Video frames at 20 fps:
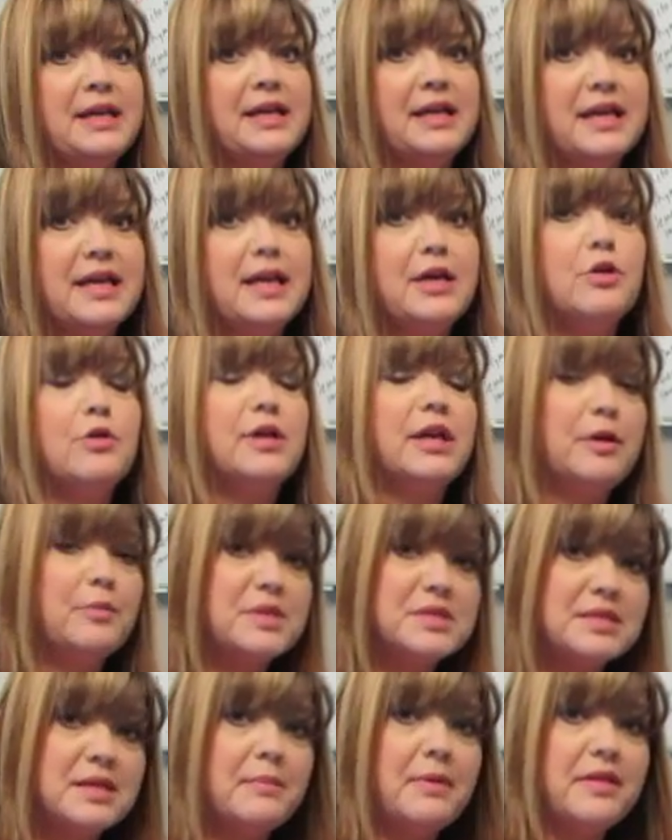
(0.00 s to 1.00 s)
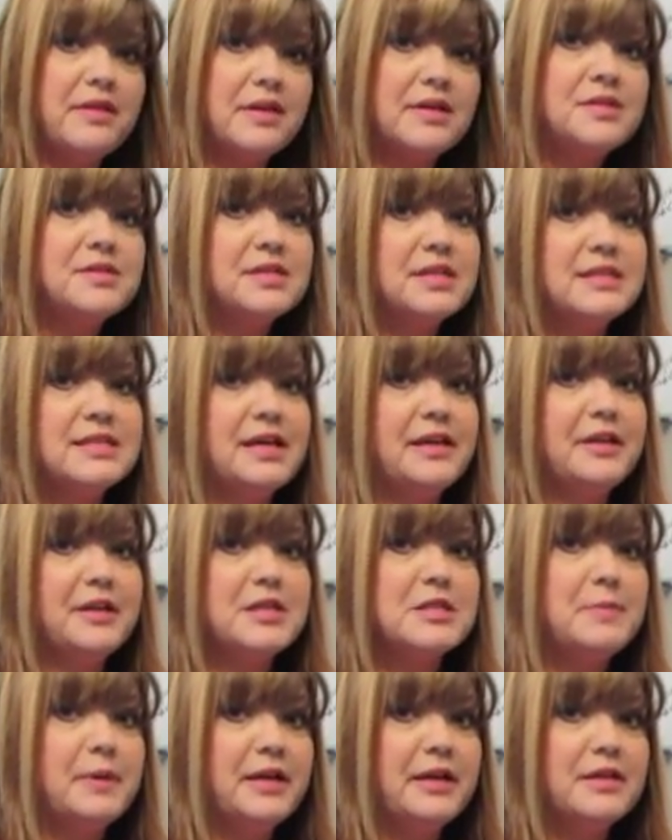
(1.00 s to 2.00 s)
and again, or get with somebody that can sit down and
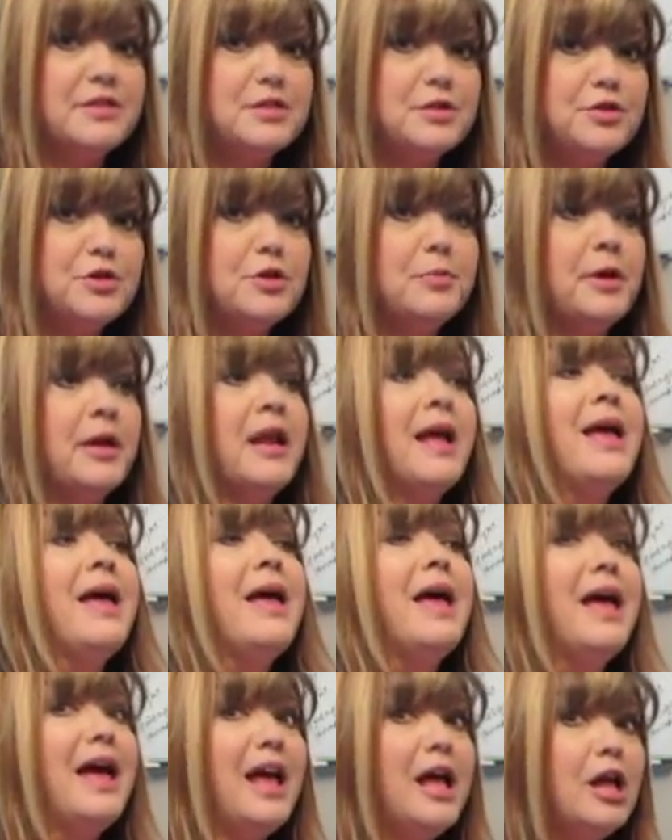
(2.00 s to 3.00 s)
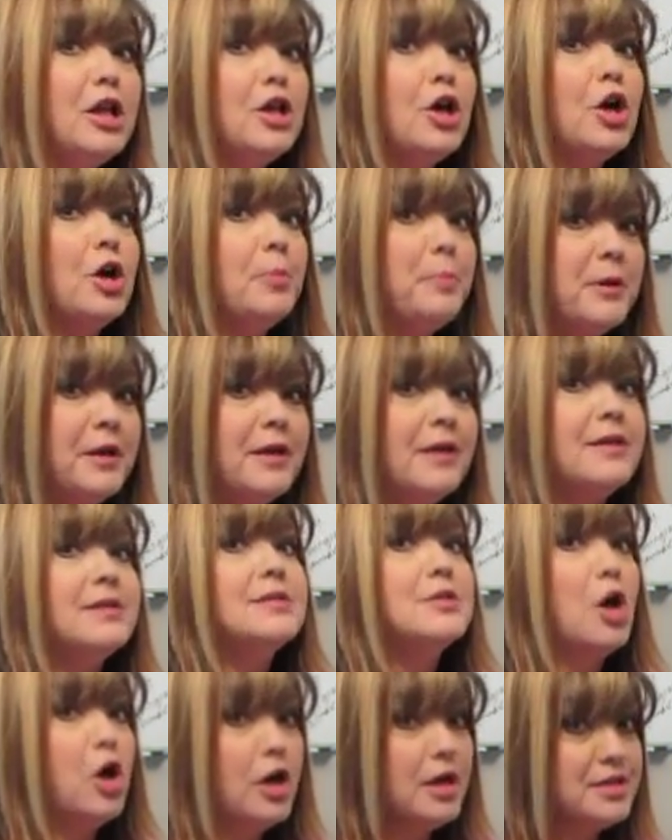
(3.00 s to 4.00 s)
explain it to you. But LRP
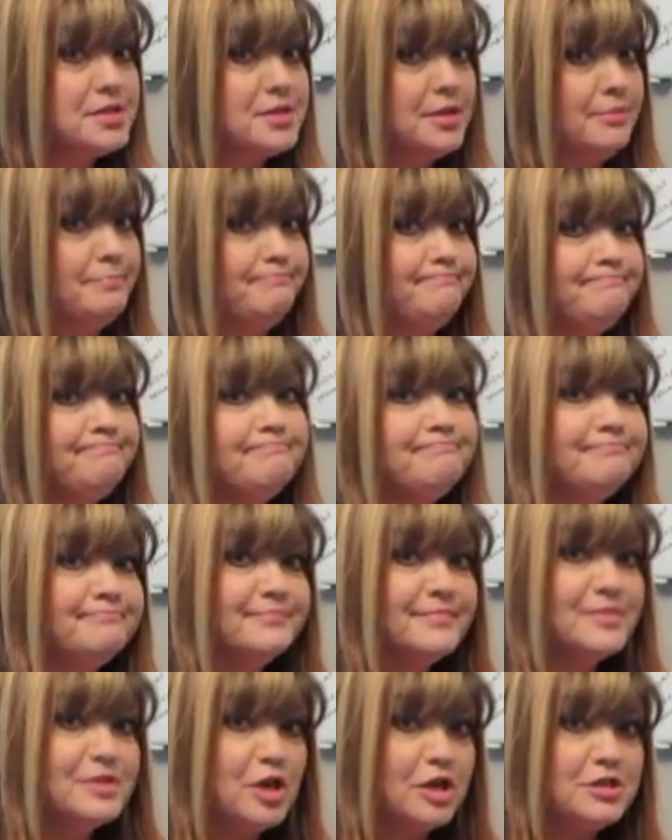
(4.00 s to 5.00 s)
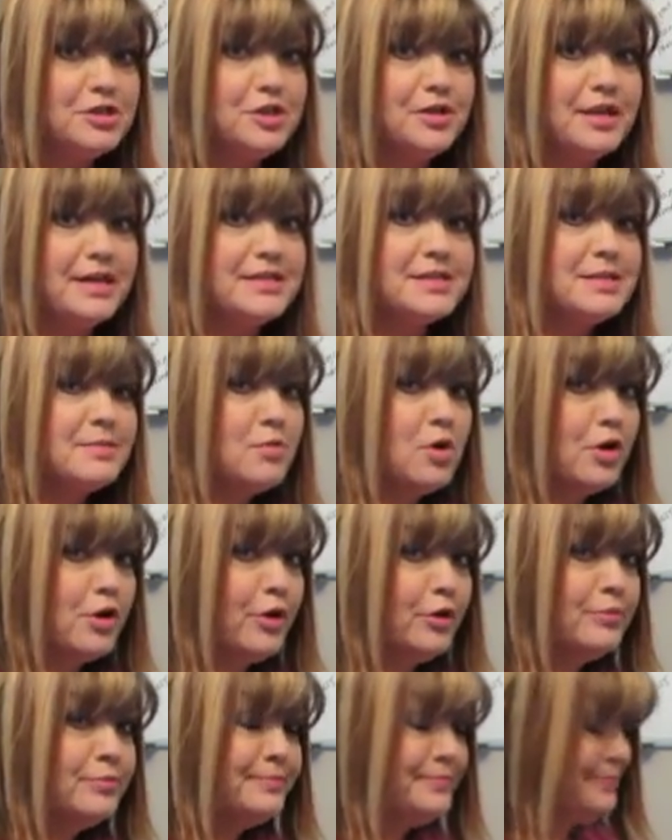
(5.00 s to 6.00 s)
is awesome. Talk to you guys
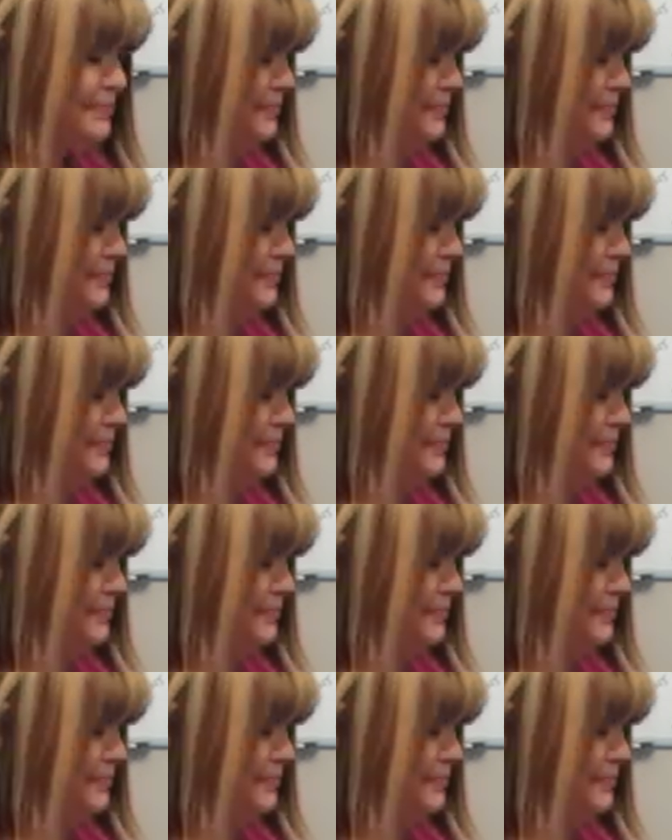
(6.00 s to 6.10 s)
tomorrow.